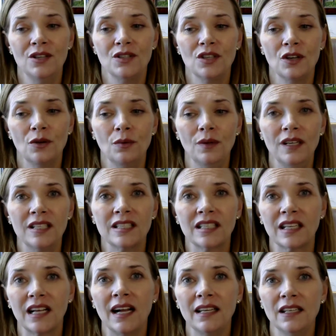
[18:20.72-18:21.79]
So
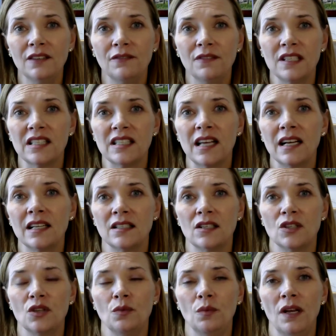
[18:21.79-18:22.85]
it's kind of a sad
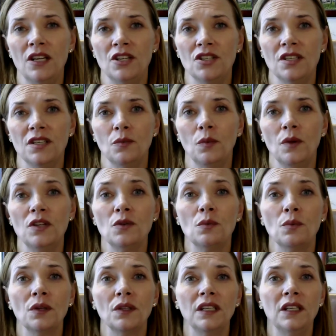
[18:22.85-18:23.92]
situation when
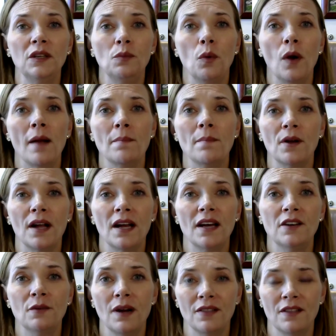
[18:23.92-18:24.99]
you really wrap your
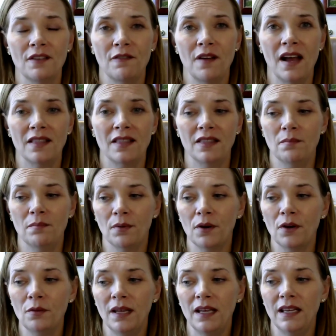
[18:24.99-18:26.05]
head around the fact that
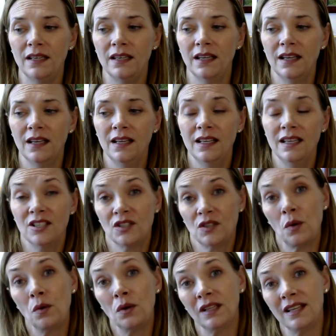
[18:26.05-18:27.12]
probate is
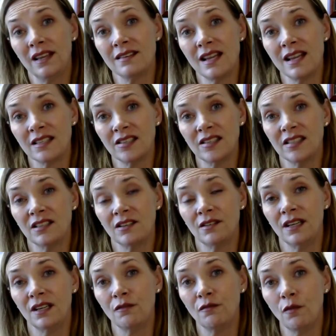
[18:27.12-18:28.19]
totally
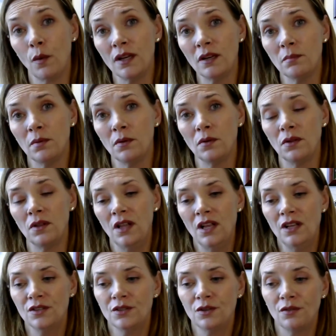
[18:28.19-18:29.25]
unnecessary and avoidable.
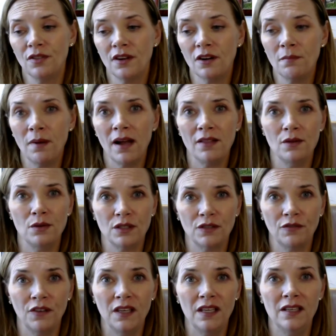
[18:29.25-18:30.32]
So thereby those
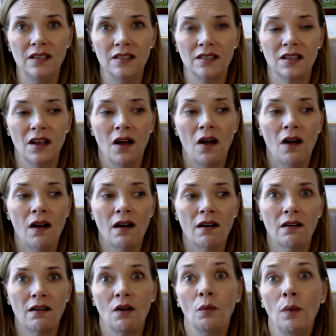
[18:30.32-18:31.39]
fees
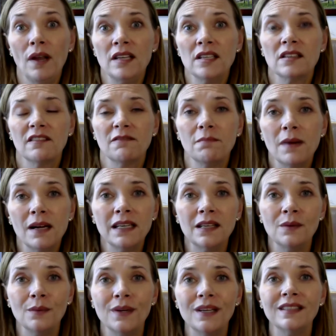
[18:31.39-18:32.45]
are a waste of
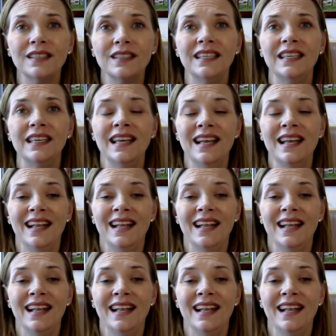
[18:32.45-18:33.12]
money really.